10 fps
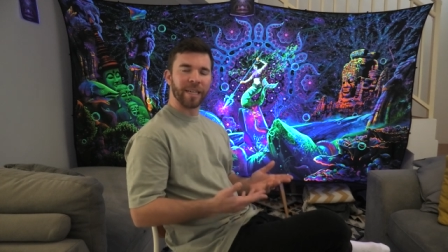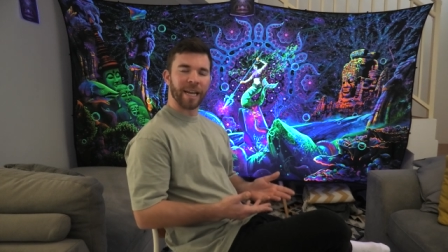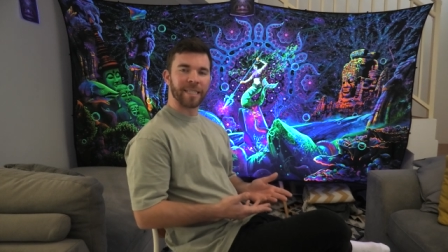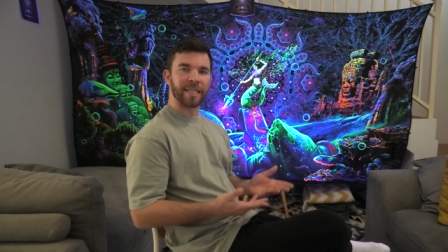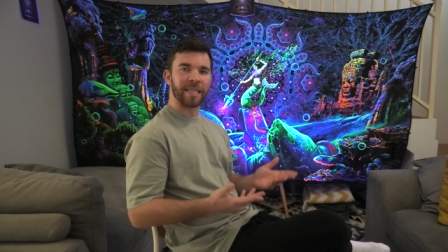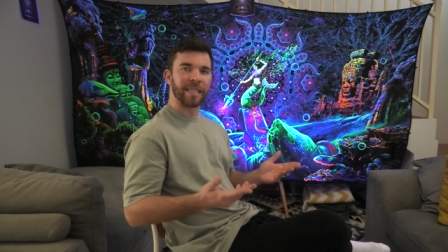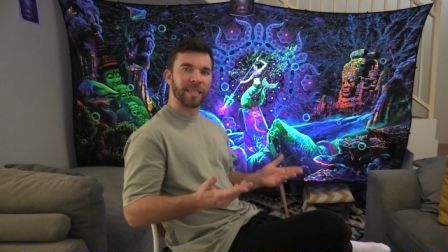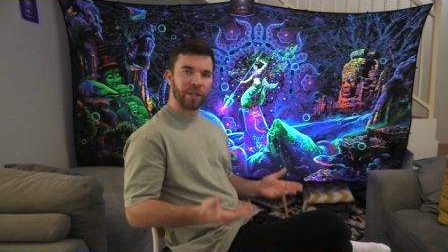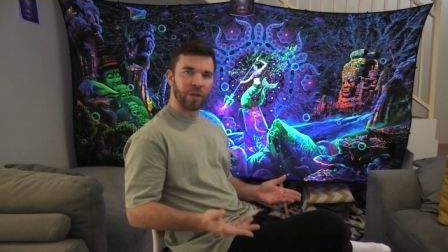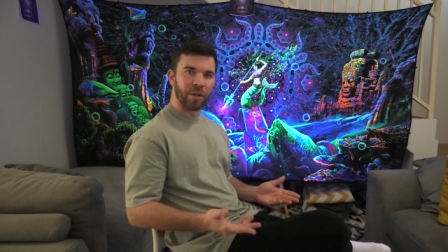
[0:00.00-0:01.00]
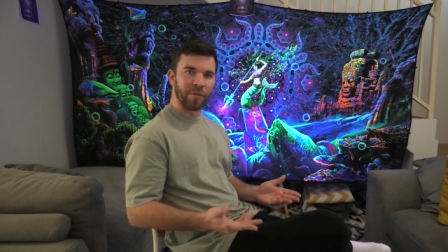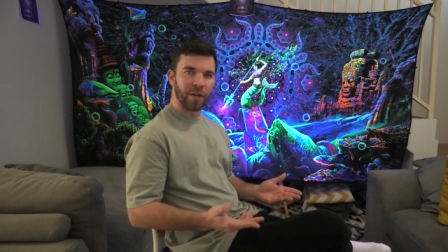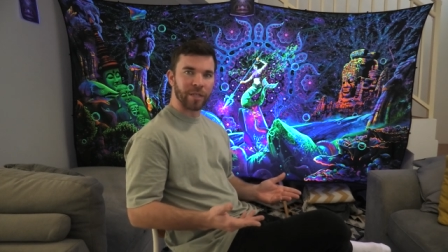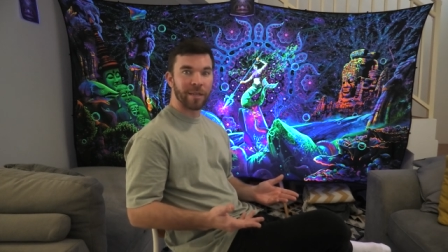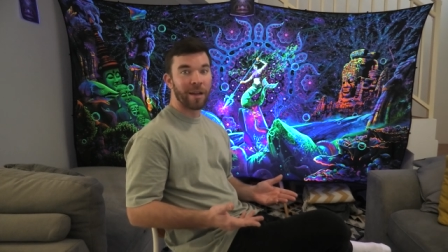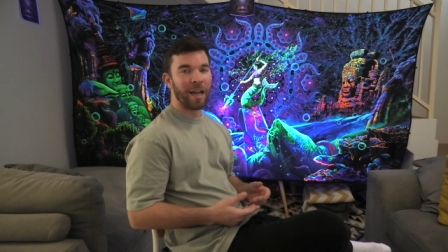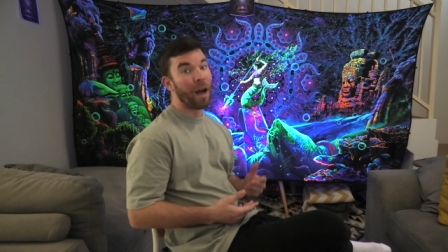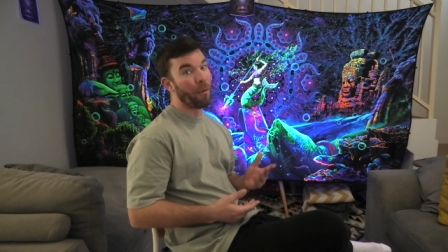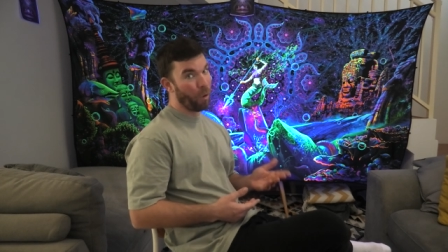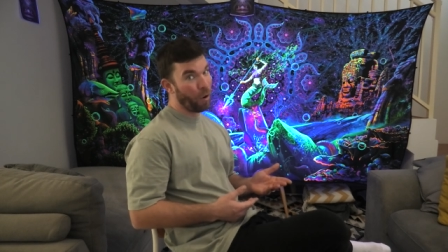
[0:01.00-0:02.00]
and ecstasy into the universe.
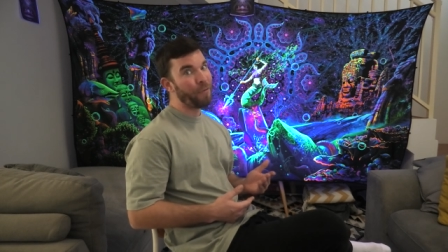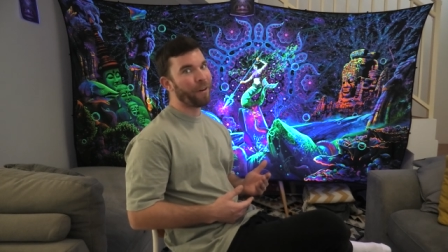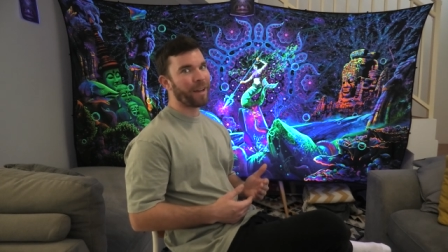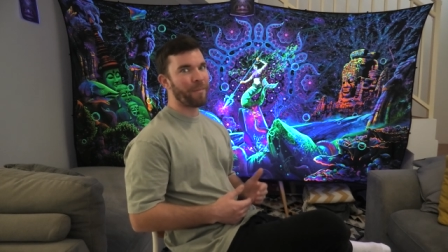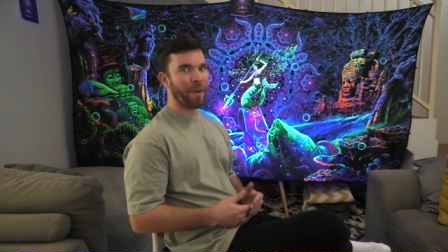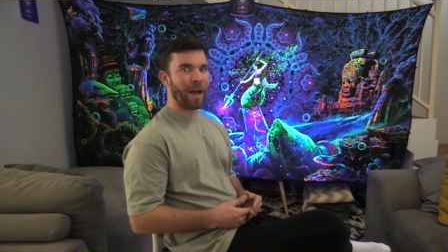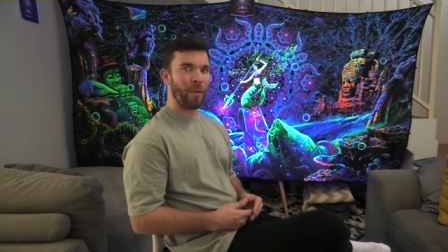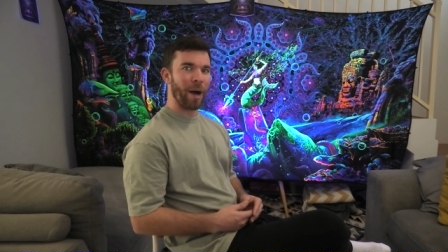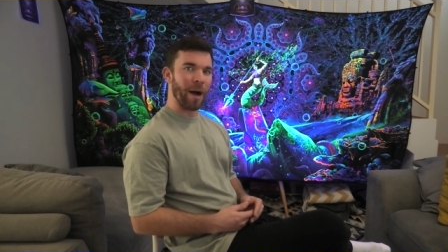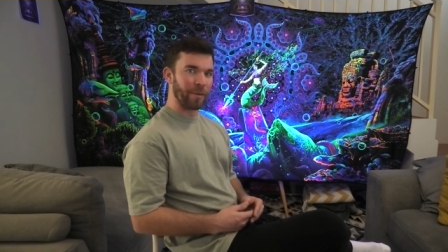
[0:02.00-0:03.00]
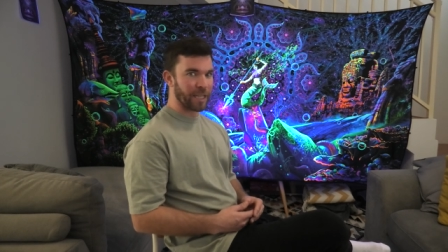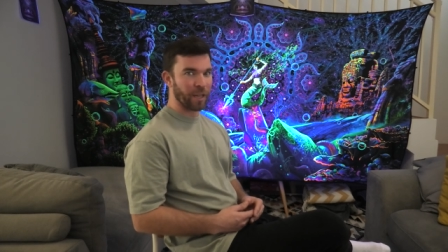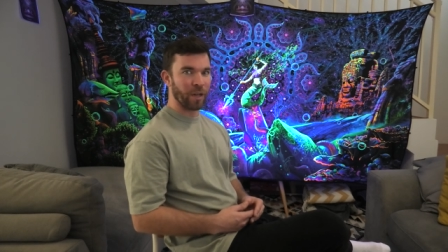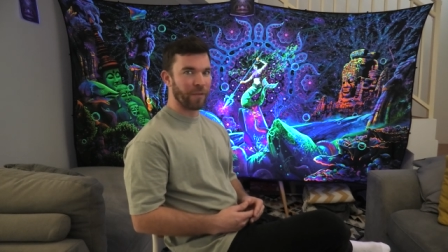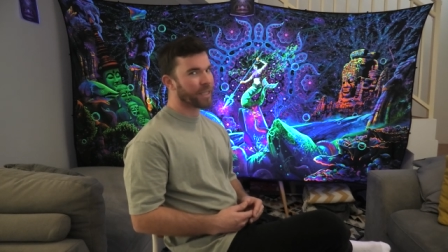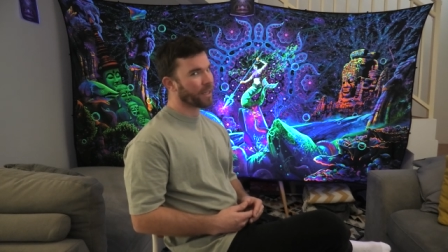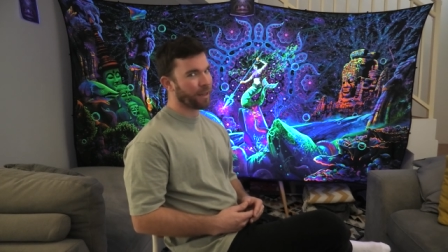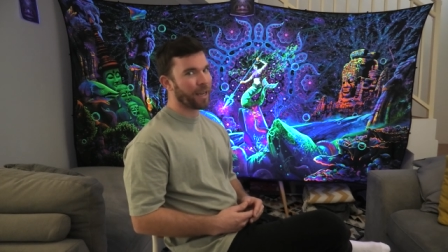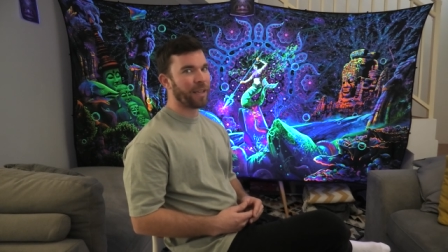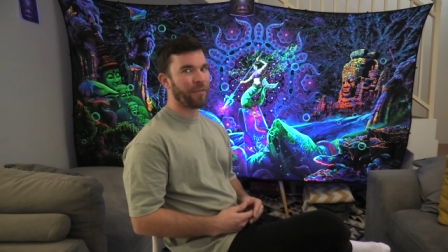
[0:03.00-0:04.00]
And whoa fucking bow wow is the universe
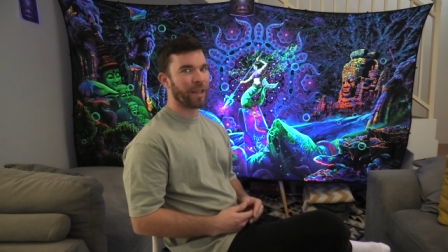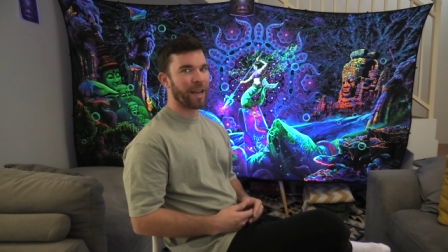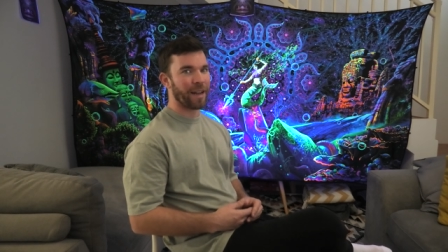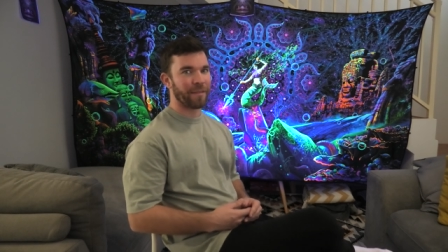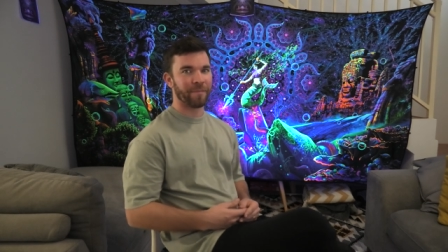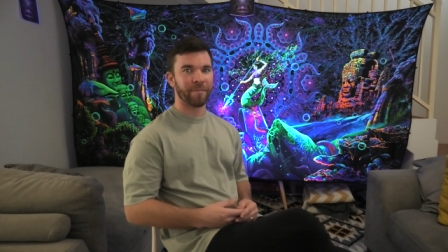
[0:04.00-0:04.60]
lucky for that.